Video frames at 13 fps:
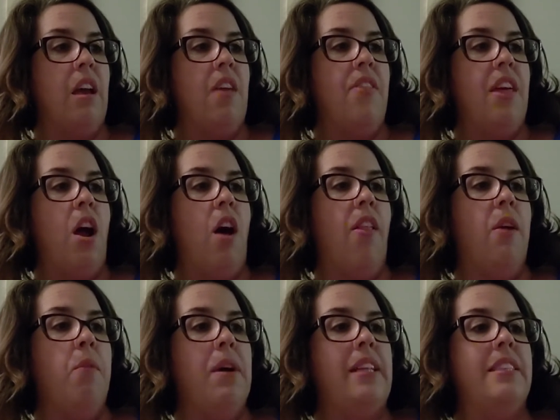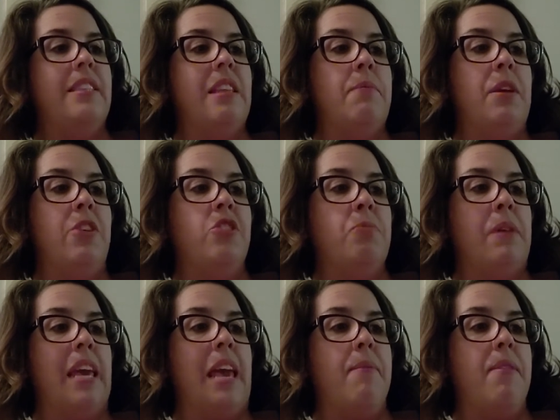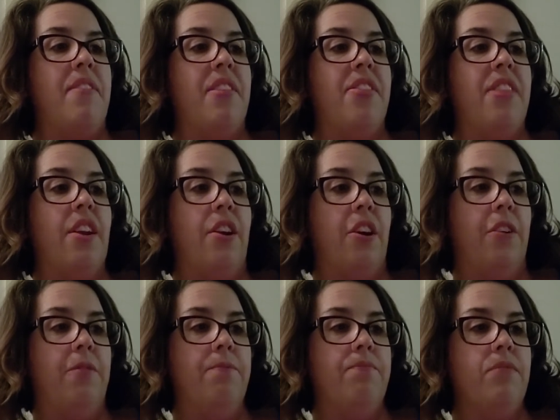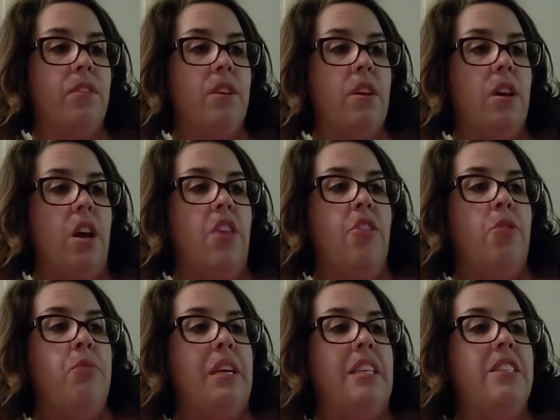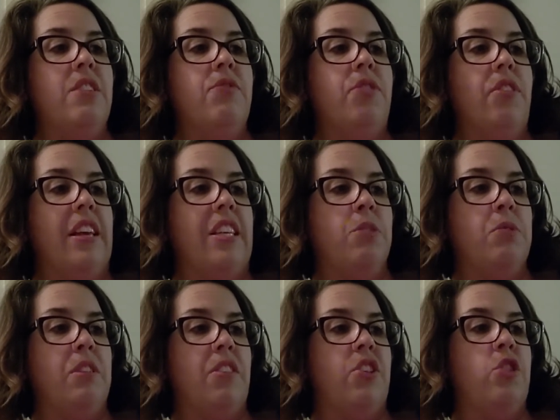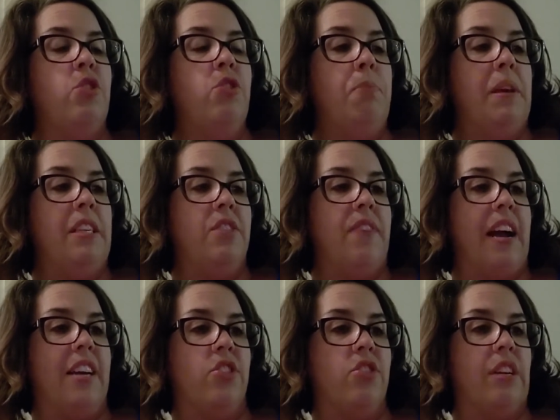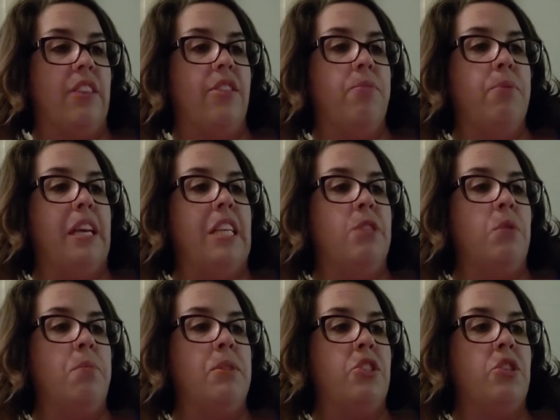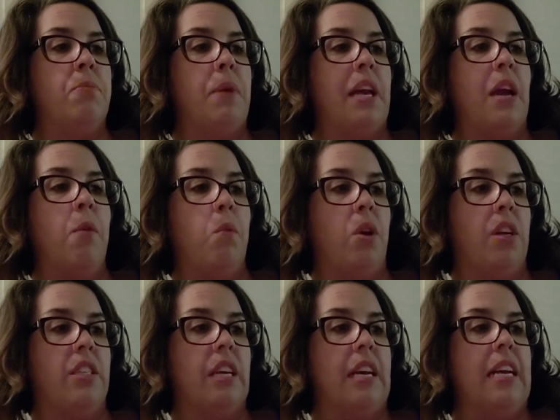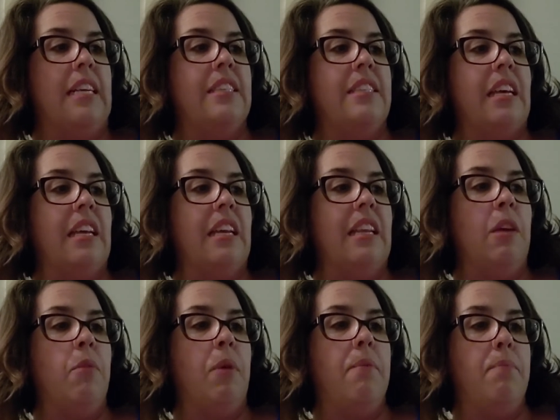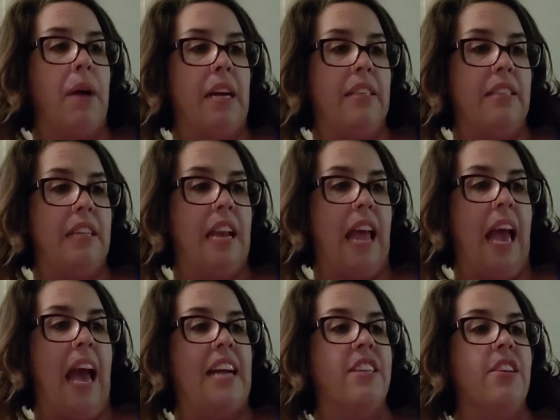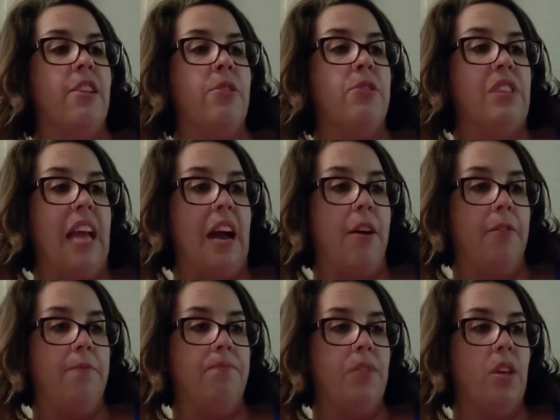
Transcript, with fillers: Then all at once the meals became even thinner. The reason for this was that the toothpaste factory, the place where Mr. Bucket worked, suddenly went bust and it had to close down.